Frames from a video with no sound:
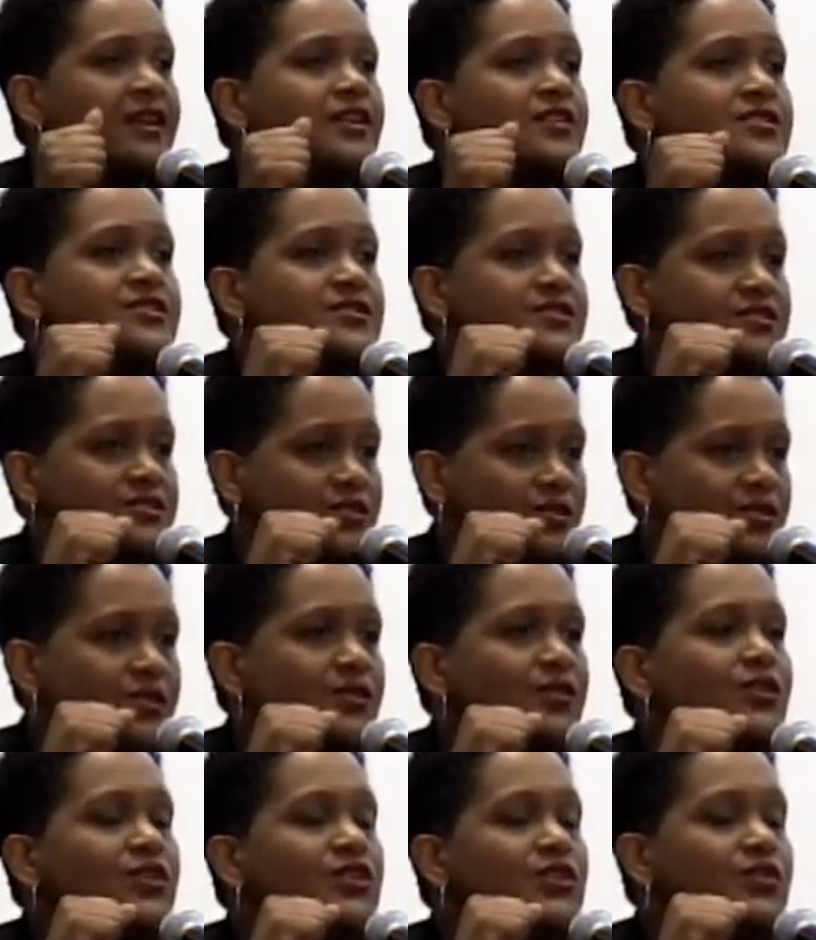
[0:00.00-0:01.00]

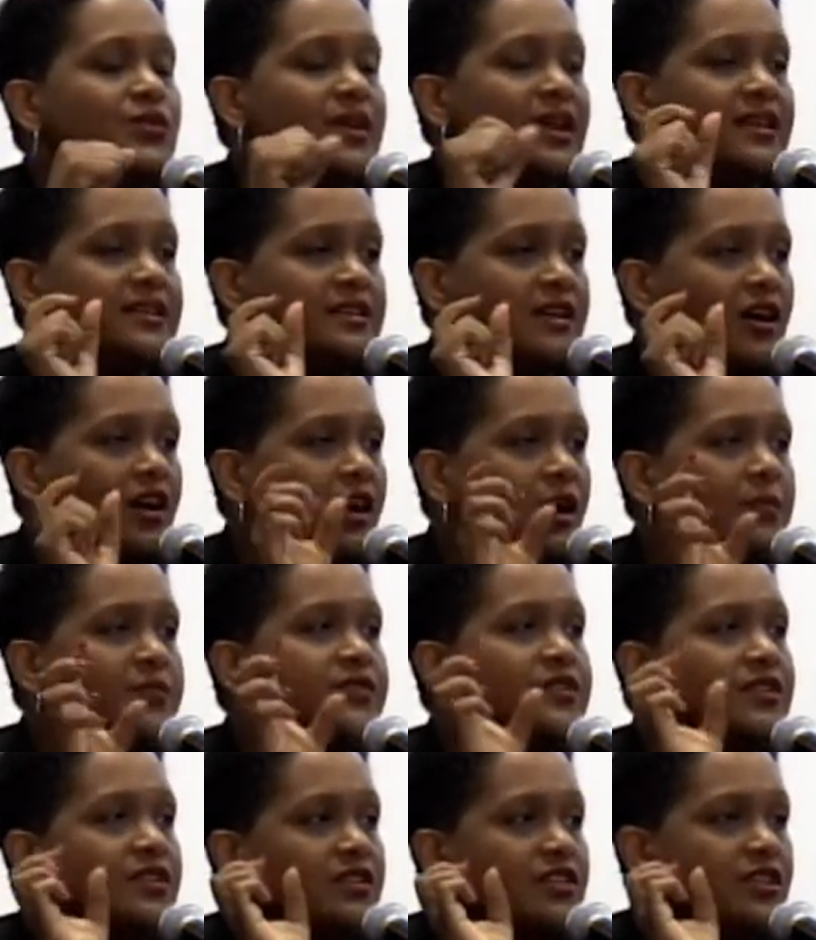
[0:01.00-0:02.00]
So you can
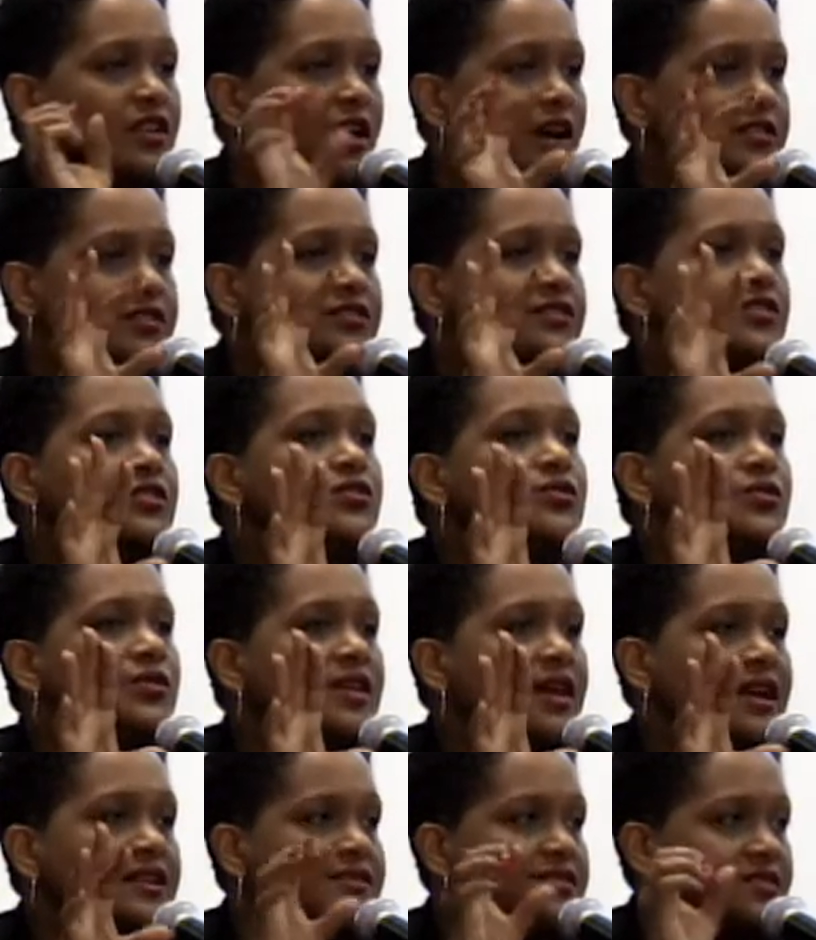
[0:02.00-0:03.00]
opt not to do
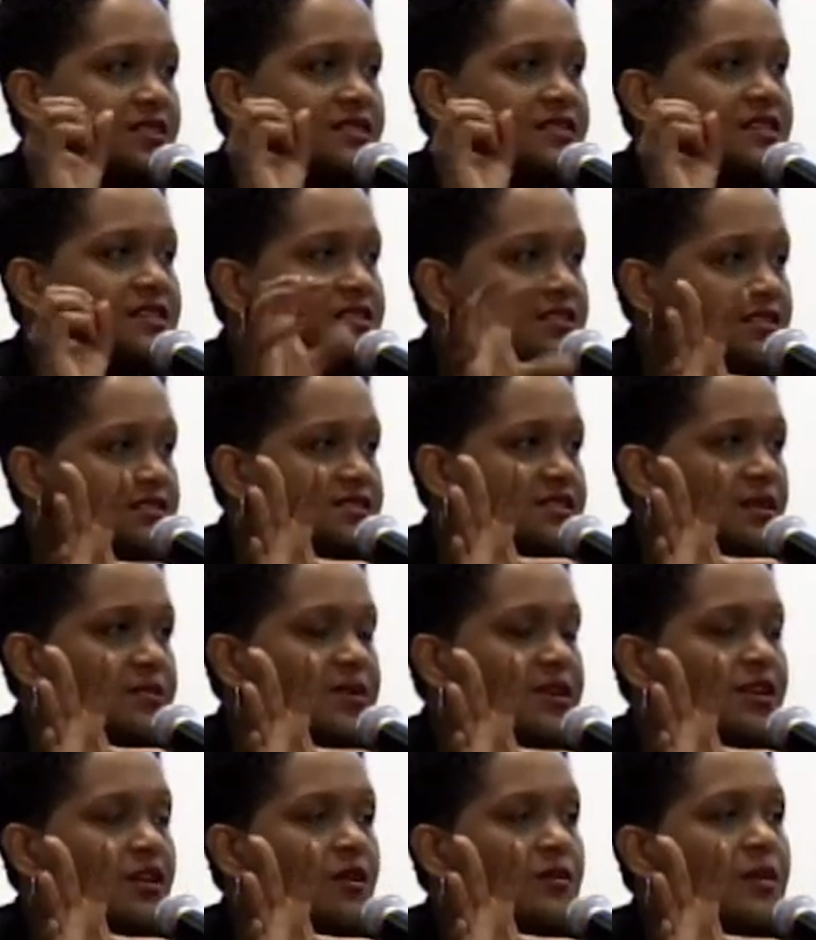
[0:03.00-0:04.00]
that so that it does not
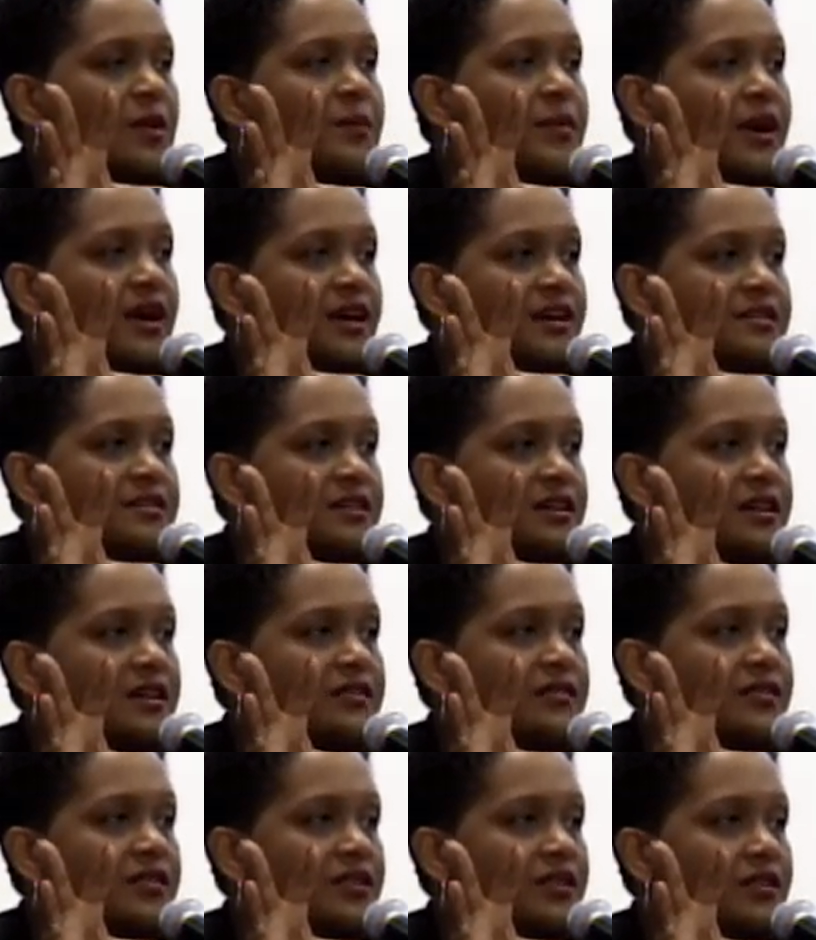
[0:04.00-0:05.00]
become a part
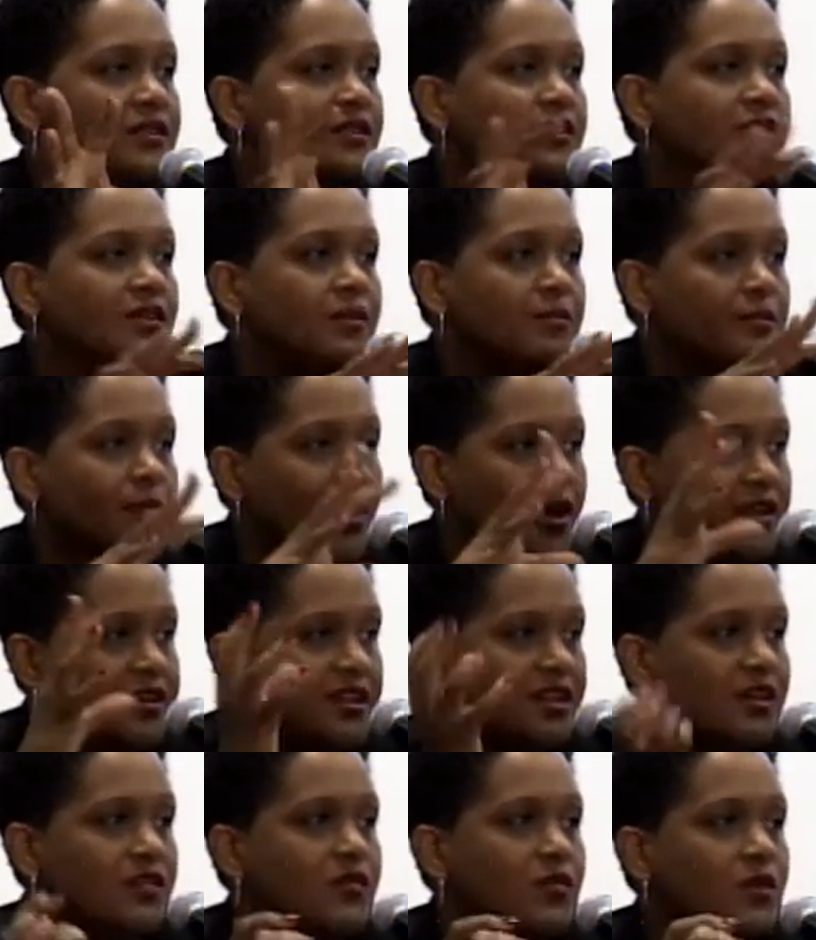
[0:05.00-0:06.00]
of the
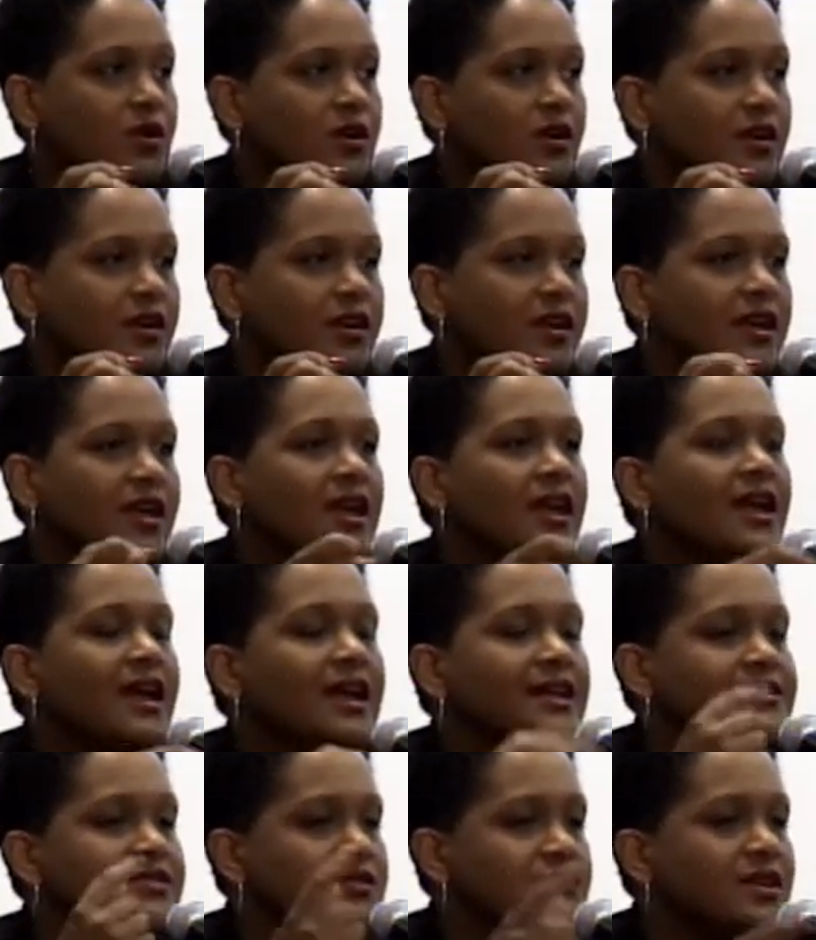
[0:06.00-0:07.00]
body of work,
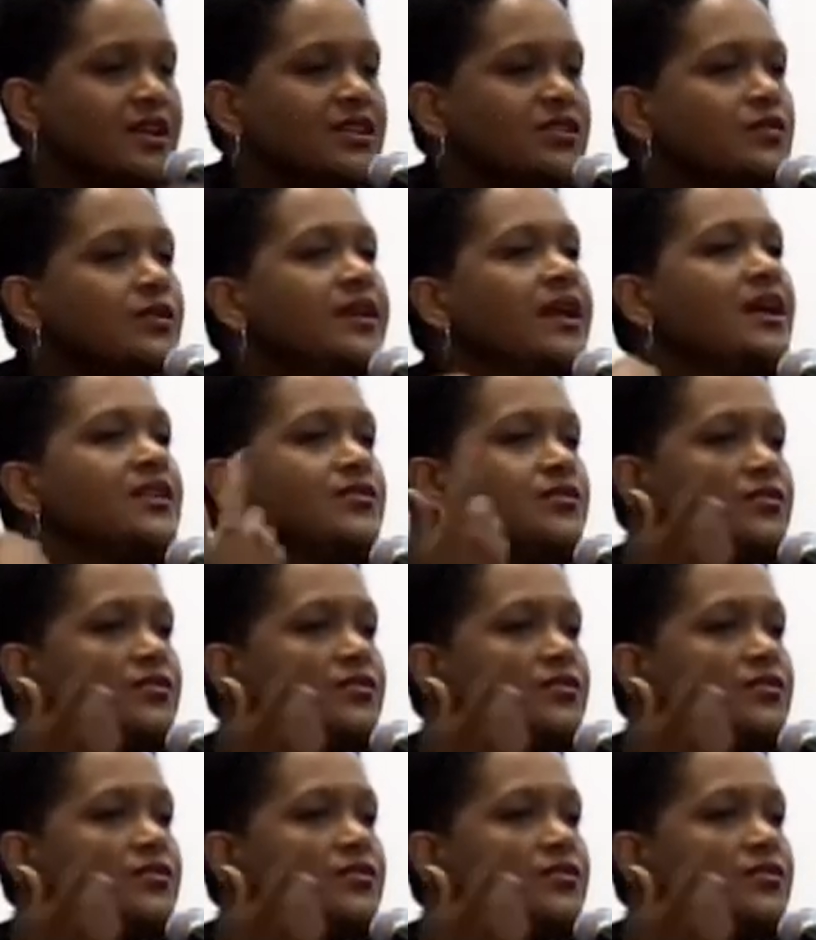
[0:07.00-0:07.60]
and so that you can